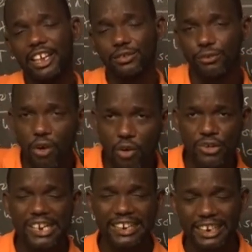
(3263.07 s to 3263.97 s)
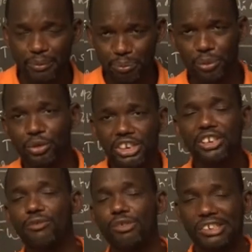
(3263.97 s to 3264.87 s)
has founded and building
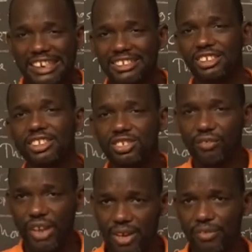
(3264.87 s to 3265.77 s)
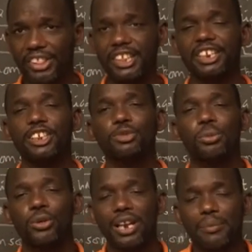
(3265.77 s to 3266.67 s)
the foundations of everything in this
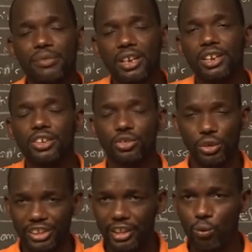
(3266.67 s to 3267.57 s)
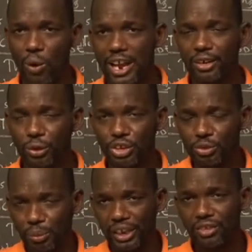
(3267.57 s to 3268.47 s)
program. So He's the one who is
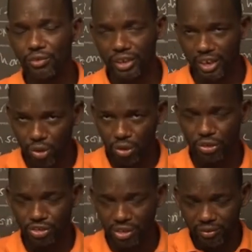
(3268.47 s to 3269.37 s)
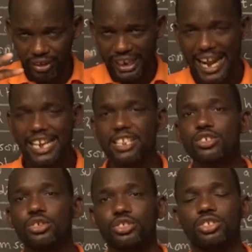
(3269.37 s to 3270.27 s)
paying for the cost, for the running
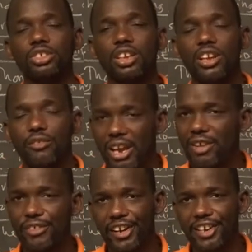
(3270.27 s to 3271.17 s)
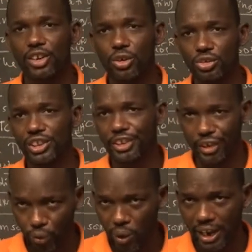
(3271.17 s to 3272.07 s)
cost, for every running cost that
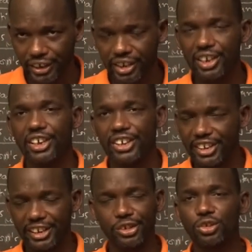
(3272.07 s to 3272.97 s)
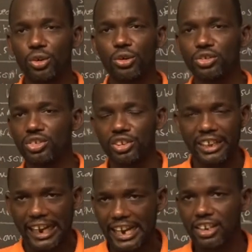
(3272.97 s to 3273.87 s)
required. The initial cost, the
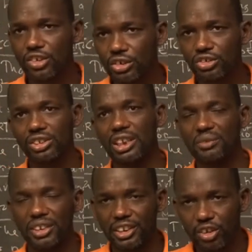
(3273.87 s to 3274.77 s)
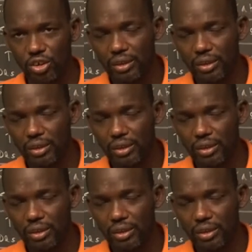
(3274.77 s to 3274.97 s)
running cost, even the,